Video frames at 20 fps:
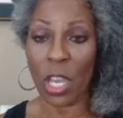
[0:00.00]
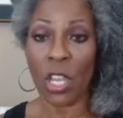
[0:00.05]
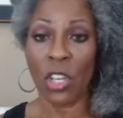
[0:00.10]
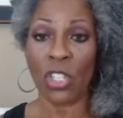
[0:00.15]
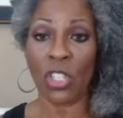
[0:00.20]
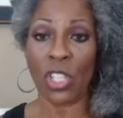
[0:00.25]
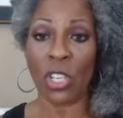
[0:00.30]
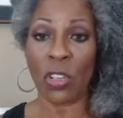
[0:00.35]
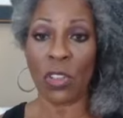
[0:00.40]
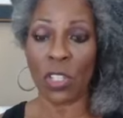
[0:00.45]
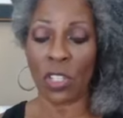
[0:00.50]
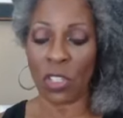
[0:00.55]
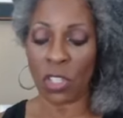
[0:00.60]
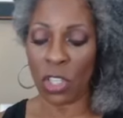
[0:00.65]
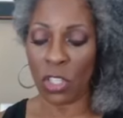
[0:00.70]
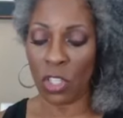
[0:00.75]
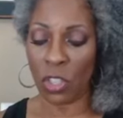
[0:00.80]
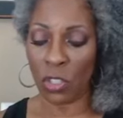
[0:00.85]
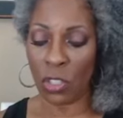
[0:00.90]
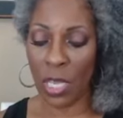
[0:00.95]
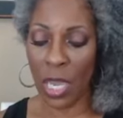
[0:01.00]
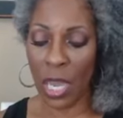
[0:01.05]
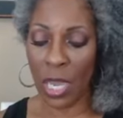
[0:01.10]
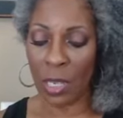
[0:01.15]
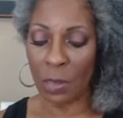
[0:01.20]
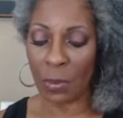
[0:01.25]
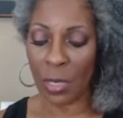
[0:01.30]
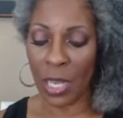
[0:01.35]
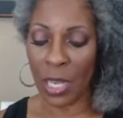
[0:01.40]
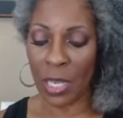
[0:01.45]
Share this on your
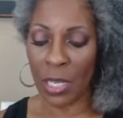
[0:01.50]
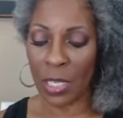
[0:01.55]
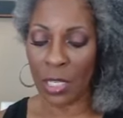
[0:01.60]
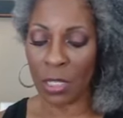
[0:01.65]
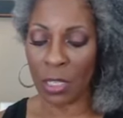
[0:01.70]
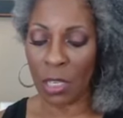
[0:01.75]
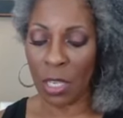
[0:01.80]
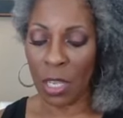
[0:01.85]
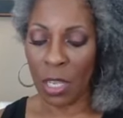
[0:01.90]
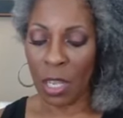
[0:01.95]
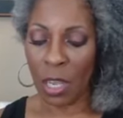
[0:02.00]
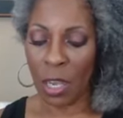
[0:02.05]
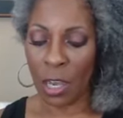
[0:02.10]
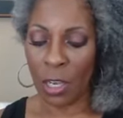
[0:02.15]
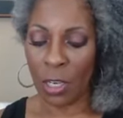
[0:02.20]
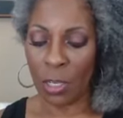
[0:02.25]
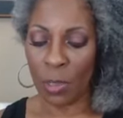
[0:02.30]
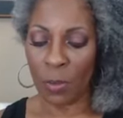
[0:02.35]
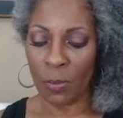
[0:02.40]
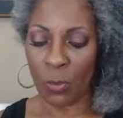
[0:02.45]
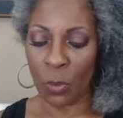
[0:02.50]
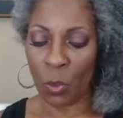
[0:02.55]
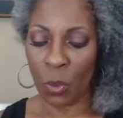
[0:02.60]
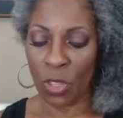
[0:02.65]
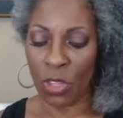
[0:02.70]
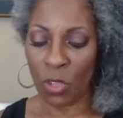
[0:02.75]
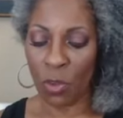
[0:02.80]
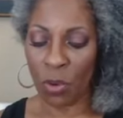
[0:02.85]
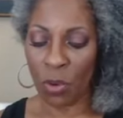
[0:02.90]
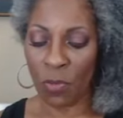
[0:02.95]
timeline
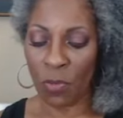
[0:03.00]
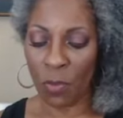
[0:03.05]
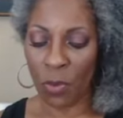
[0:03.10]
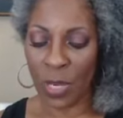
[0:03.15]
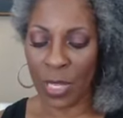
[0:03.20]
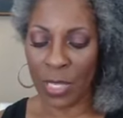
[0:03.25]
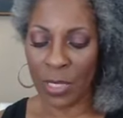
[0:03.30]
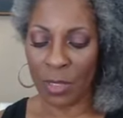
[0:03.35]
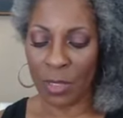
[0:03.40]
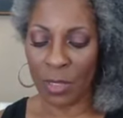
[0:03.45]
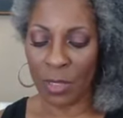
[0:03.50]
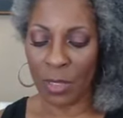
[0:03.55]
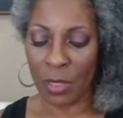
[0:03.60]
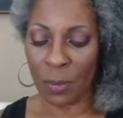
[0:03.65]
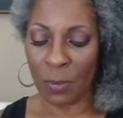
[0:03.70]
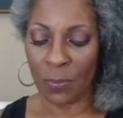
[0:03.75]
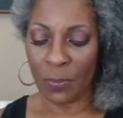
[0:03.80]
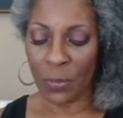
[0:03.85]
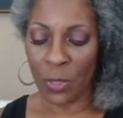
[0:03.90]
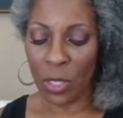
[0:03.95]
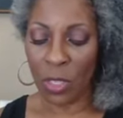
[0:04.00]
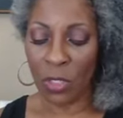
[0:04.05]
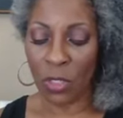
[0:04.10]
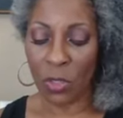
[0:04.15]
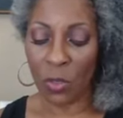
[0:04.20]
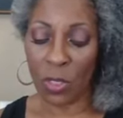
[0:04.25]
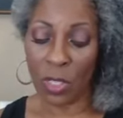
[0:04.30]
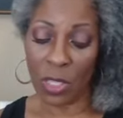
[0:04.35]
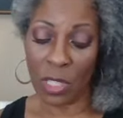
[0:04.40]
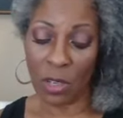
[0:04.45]
with your friends
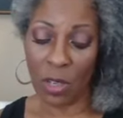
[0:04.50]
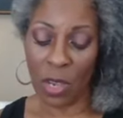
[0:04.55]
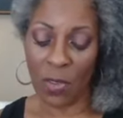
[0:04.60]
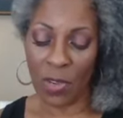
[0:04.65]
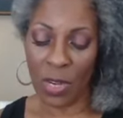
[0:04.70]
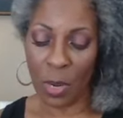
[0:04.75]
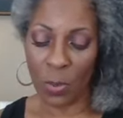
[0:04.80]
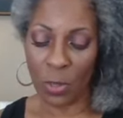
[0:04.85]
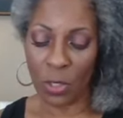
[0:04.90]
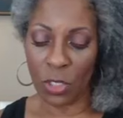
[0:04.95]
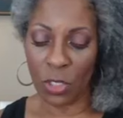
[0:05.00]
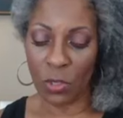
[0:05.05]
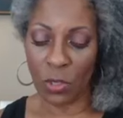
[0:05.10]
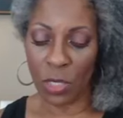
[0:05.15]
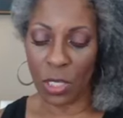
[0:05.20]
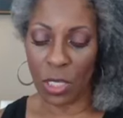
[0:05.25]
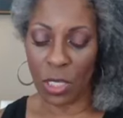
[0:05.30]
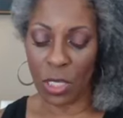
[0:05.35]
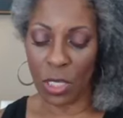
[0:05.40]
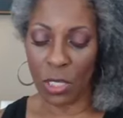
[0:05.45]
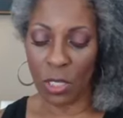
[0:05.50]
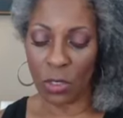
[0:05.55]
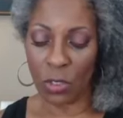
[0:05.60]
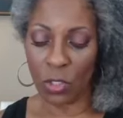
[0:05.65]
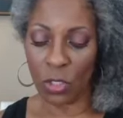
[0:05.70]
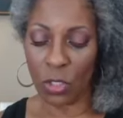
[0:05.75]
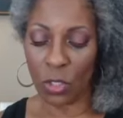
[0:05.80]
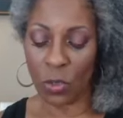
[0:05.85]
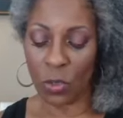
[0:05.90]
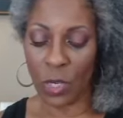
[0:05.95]
so that they'll have an opportunity
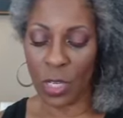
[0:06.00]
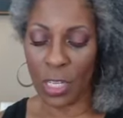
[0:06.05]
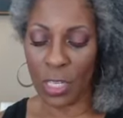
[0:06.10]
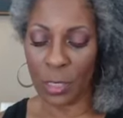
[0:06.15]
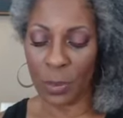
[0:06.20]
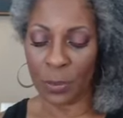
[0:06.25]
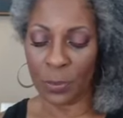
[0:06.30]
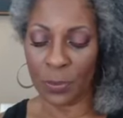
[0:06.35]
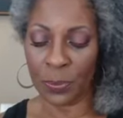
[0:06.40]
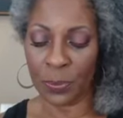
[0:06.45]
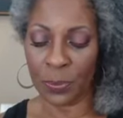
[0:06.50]
to,